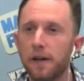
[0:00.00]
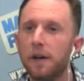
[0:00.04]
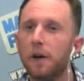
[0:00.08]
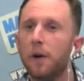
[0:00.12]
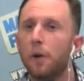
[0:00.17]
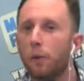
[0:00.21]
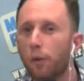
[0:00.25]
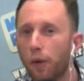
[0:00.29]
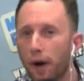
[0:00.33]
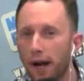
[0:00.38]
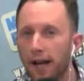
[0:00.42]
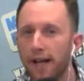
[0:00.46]

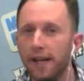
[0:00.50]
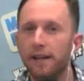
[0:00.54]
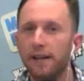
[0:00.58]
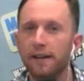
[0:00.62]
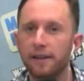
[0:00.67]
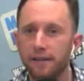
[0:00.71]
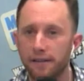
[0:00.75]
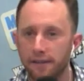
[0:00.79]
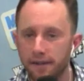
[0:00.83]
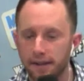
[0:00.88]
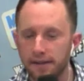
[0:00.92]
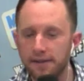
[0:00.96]
right,
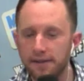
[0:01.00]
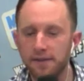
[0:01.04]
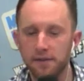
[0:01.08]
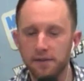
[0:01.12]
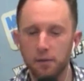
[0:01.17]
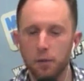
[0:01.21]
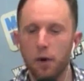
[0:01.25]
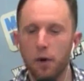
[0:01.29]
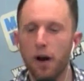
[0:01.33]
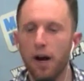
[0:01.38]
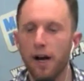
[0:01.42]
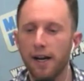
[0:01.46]
this is
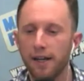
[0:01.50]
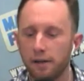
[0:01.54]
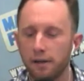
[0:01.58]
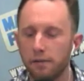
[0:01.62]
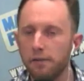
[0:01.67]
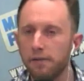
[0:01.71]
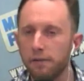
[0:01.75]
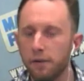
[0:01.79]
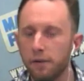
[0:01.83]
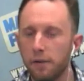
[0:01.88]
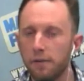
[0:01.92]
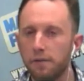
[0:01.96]
why you
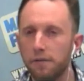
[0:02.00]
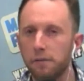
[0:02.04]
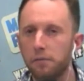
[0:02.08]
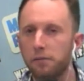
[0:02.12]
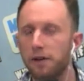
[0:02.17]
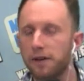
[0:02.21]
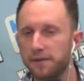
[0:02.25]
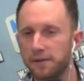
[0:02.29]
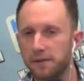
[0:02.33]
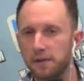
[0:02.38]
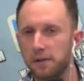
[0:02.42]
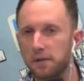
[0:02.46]
would vote for
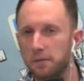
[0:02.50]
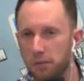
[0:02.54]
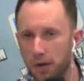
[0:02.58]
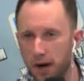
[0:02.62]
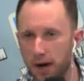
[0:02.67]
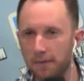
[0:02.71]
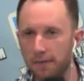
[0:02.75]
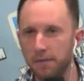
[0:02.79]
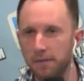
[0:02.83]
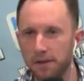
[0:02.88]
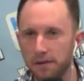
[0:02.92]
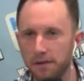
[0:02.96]
President
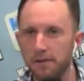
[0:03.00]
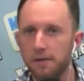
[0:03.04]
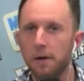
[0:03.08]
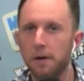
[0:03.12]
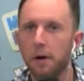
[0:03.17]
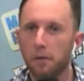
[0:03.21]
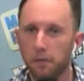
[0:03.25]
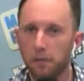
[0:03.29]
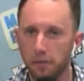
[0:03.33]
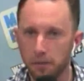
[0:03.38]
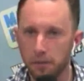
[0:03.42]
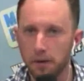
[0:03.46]
Obama
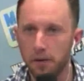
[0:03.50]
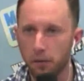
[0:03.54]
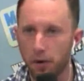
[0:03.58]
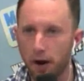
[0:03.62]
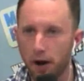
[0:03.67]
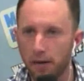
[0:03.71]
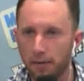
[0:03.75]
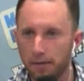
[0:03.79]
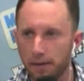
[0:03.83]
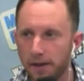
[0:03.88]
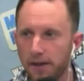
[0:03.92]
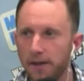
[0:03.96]
over Mitt
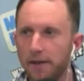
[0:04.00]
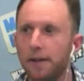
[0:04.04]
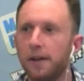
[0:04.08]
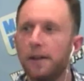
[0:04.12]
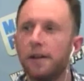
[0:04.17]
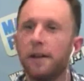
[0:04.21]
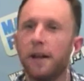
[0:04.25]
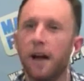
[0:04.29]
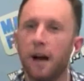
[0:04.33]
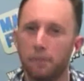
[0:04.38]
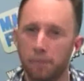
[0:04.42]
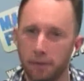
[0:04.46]
Romney.
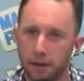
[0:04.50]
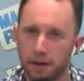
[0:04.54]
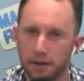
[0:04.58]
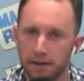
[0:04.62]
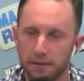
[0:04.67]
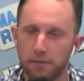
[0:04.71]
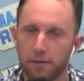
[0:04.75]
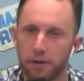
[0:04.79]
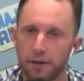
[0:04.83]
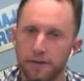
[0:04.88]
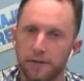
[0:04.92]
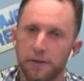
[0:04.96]
Not
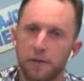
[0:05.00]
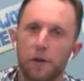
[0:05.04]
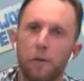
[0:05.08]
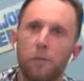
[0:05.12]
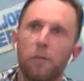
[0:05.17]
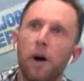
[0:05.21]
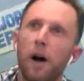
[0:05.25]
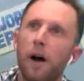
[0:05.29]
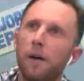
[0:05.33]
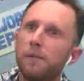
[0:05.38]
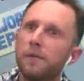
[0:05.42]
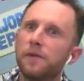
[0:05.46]
because President
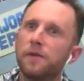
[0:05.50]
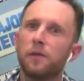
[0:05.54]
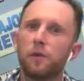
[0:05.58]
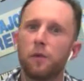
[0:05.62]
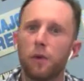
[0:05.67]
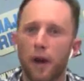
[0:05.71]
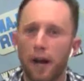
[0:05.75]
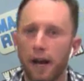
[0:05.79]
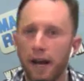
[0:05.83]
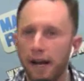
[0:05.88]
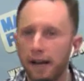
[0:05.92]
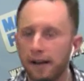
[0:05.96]
Obama is
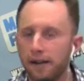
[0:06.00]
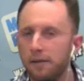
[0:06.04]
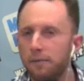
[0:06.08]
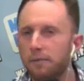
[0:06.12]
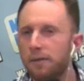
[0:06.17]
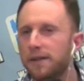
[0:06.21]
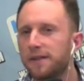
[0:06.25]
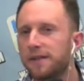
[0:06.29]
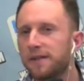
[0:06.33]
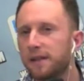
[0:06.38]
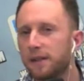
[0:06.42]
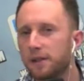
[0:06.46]
great and the
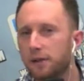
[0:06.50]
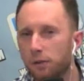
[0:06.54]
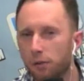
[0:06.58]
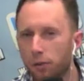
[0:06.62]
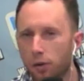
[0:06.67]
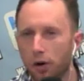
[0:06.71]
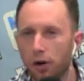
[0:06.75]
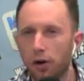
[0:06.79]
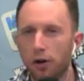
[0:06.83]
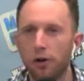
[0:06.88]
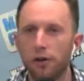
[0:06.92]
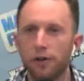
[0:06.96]
best thing in the
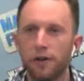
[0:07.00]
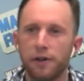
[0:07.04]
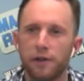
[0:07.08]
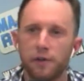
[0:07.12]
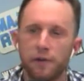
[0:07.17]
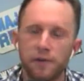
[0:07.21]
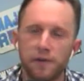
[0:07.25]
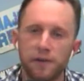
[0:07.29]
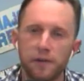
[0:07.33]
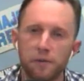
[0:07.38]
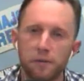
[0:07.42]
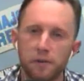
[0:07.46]
world and
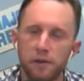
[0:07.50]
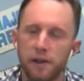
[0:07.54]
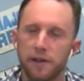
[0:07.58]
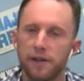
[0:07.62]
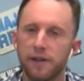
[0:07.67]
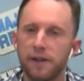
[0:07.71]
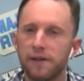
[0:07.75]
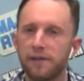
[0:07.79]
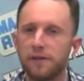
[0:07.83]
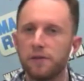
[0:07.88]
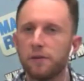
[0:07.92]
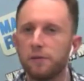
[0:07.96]
there isn't a million
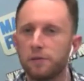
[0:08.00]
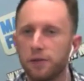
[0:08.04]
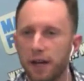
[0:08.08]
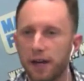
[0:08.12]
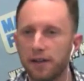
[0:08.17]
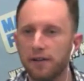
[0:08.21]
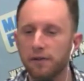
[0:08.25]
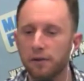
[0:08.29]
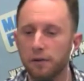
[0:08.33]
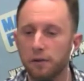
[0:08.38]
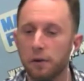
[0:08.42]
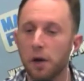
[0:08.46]
things to
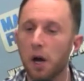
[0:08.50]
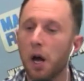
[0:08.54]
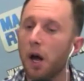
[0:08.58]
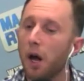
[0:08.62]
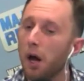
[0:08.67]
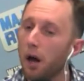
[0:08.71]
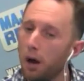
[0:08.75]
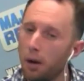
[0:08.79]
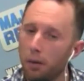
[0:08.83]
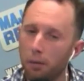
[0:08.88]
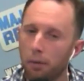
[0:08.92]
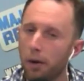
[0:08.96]
object to,
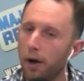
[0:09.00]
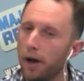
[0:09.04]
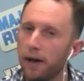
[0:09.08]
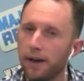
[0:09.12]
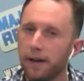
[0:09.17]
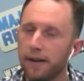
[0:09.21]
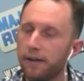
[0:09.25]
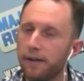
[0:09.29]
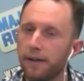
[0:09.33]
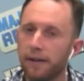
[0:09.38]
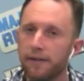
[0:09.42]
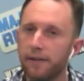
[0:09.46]
but
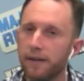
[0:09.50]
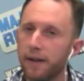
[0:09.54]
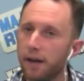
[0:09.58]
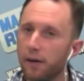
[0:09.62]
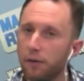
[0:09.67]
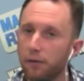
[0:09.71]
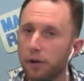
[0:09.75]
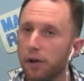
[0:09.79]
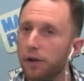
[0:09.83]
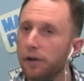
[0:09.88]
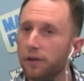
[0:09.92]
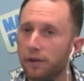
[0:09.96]
it doesn't
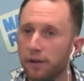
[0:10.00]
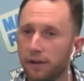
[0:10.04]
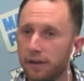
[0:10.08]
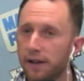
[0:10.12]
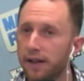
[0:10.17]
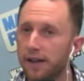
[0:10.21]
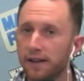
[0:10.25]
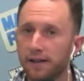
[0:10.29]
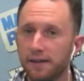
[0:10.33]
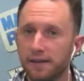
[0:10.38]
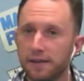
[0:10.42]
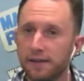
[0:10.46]
get realer than
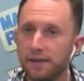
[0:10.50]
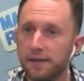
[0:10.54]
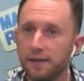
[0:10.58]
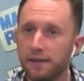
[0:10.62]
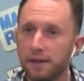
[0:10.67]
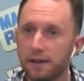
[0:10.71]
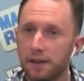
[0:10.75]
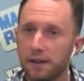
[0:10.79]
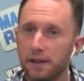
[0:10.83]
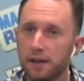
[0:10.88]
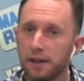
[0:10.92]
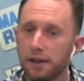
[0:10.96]
this.
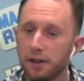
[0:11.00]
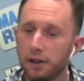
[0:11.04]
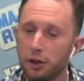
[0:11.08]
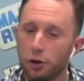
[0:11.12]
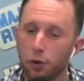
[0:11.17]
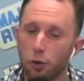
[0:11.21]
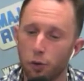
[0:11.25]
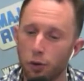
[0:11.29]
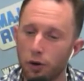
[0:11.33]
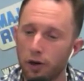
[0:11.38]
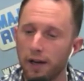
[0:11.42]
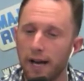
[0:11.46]

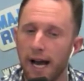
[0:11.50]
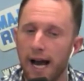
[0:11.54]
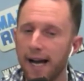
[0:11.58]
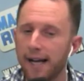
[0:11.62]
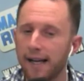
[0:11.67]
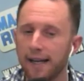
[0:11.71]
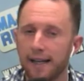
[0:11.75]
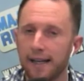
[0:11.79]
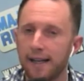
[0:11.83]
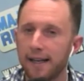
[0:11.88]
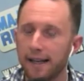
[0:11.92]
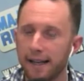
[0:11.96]
You are not
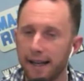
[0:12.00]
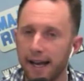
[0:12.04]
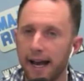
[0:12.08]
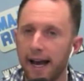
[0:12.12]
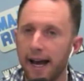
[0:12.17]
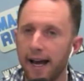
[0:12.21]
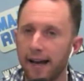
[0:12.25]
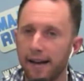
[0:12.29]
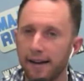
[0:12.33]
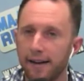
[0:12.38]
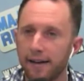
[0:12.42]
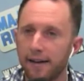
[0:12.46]
going to
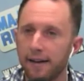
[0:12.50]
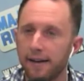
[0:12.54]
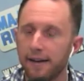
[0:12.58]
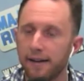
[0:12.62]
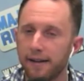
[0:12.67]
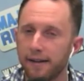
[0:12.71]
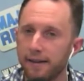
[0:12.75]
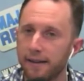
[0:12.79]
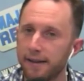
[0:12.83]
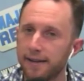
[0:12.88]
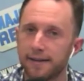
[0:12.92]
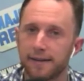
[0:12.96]
get
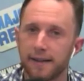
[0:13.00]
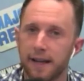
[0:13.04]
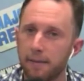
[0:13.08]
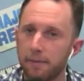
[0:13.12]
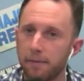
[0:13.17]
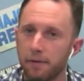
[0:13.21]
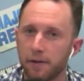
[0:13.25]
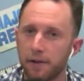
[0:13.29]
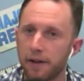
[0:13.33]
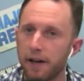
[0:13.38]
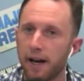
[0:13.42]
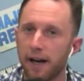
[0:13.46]
this
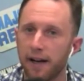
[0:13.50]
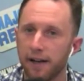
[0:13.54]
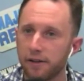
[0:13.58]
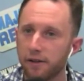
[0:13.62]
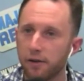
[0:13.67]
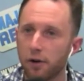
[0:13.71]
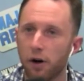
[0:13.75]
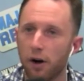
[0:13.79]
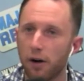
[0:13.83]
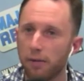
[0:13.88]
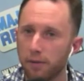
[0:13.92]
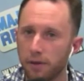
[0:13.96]
type of cut in
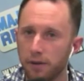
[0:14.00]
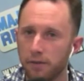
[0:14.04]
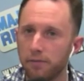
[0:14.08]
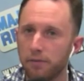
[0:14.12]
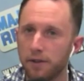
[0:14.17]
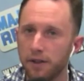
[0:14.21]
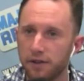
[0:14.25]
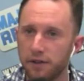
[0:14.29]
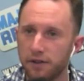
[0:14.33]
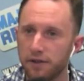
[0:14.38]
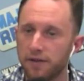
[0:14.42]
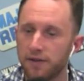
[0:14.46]
carbon
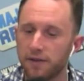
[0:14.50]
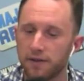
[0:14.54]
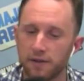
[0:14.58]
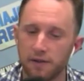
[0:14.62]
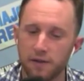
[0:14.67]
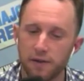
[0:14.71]
emissions